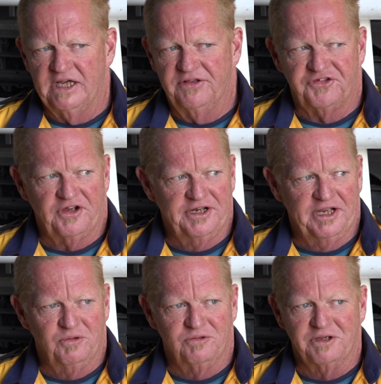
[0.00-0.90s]
the
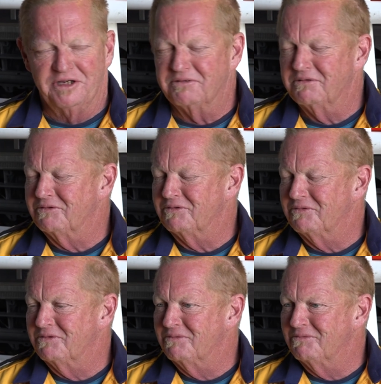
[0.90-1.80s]
Sunday, well, yeah,
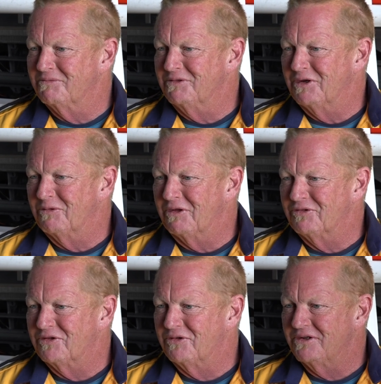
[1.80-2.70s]
we know what that
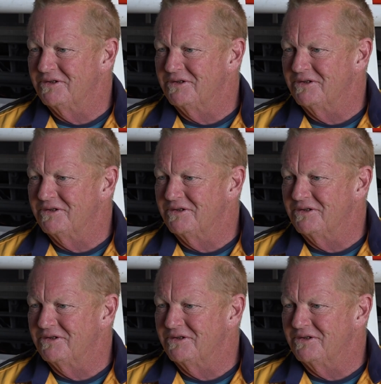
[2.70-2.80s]
was like.